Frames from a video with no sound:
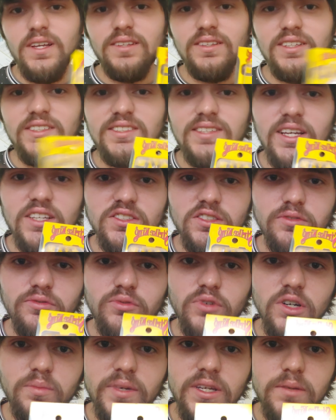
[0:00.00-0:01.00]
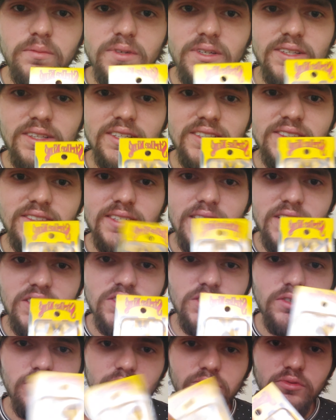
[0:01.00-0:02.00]
The sexy frog, baby. The
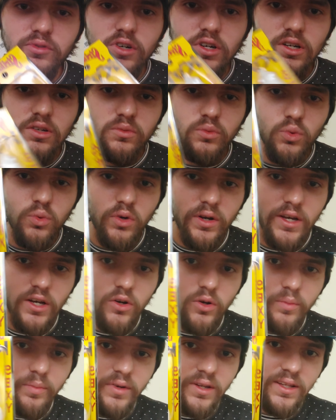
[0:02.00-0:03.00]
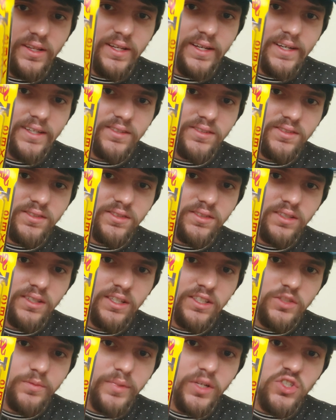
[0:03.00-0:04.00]
sexy frog will help a lot,
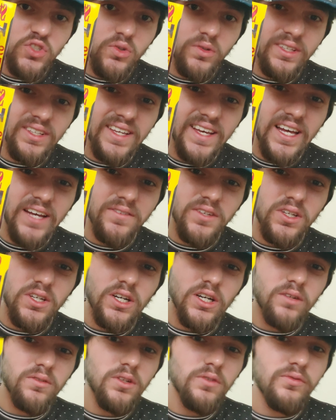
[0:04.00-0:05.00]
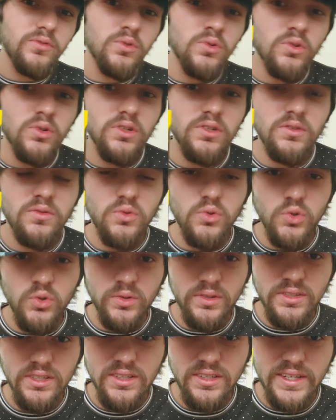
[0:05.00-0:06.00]
especially in heavy cover. If you know you
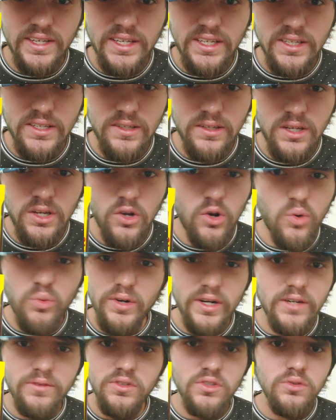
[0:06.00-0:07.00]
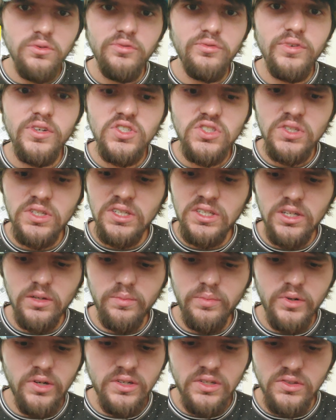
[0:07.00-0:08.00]
in the lake or wherever you're fishing in a
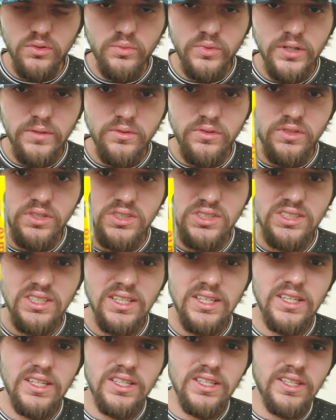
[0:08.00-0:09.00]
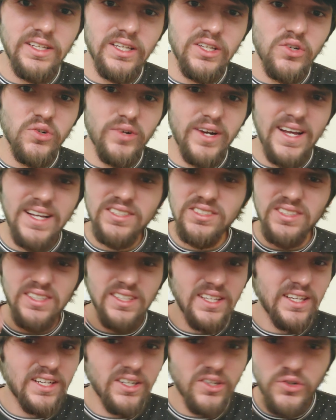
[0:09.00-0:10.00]
pond, in the river, there's a lot of like grass, a
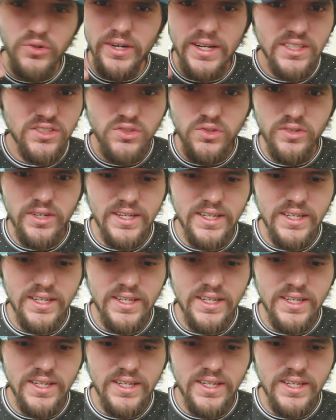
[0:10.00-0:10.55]
lot of grass.